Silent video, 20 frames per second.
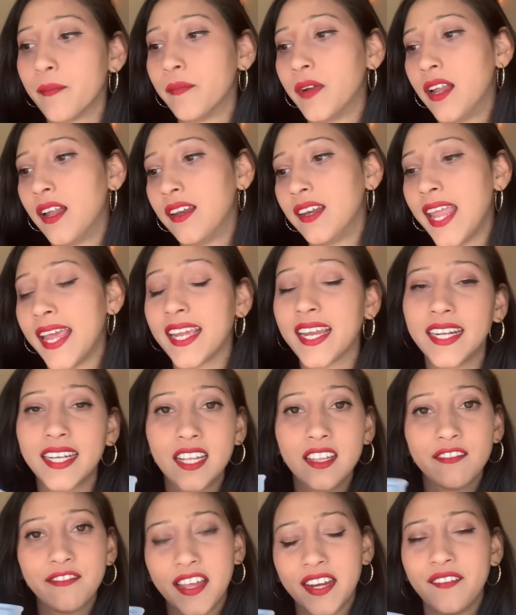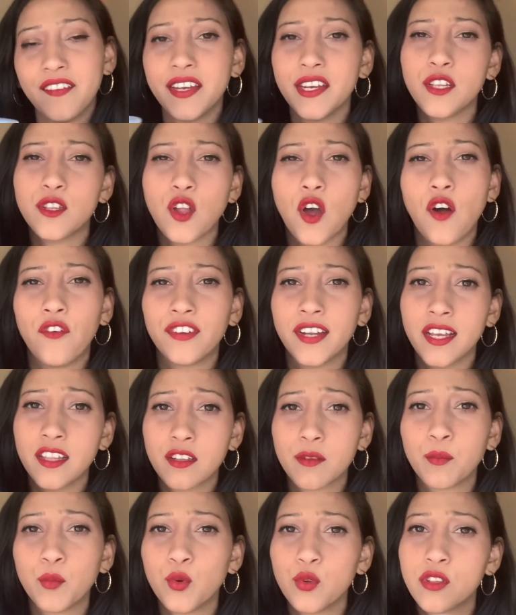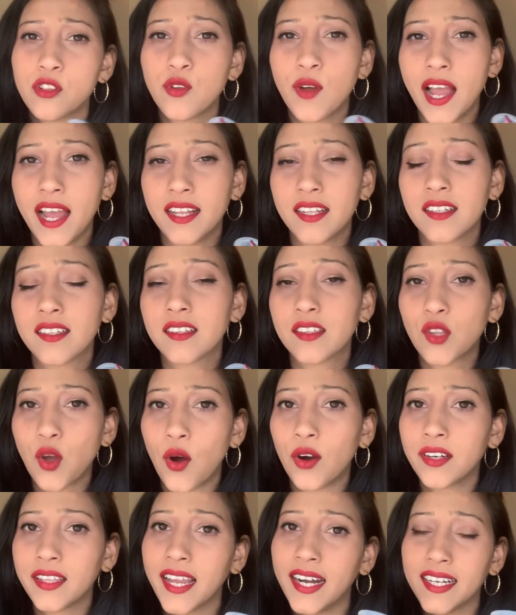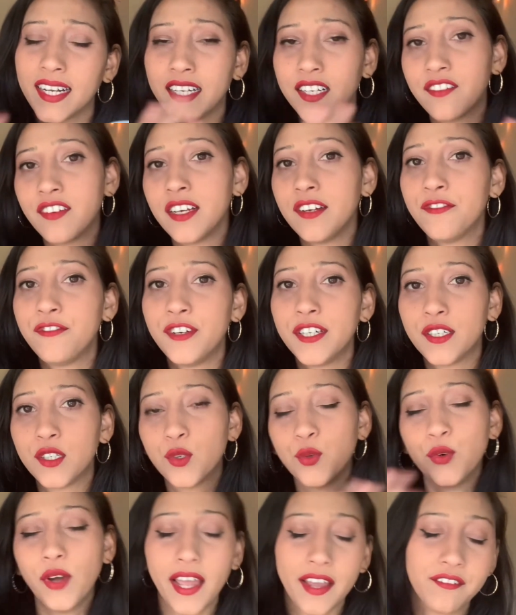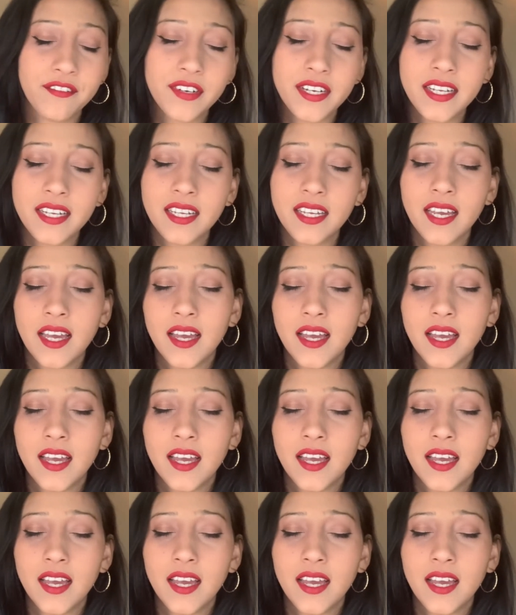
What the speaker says: Like, it is very soft and smooth, so I thought that it will fit to every